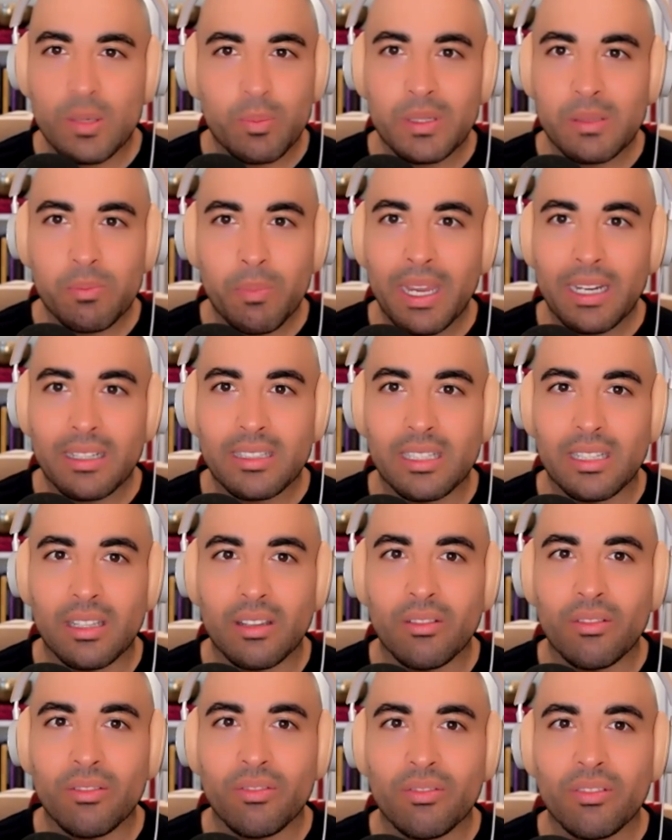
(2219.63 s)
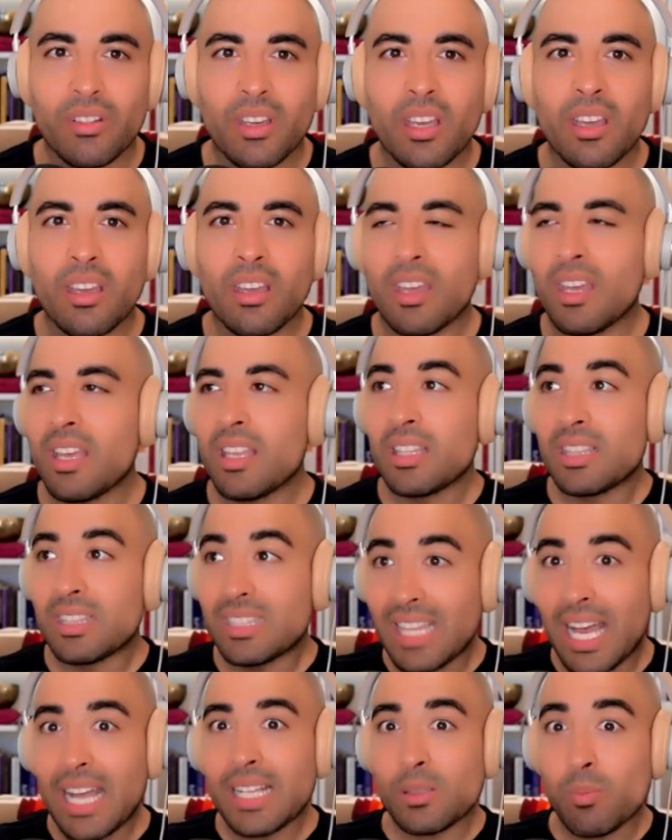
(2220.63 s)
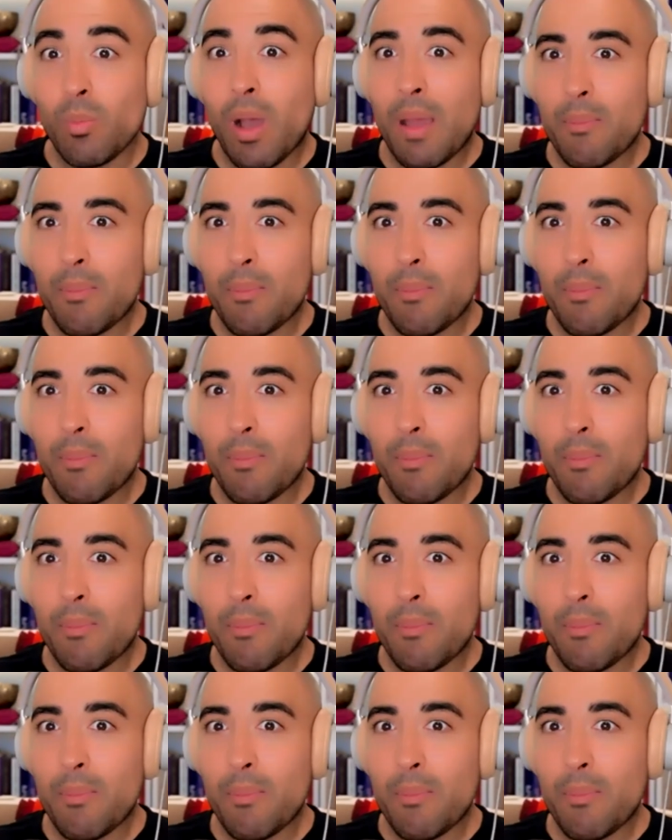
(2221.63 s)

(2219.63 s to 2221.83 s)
perspective, that's my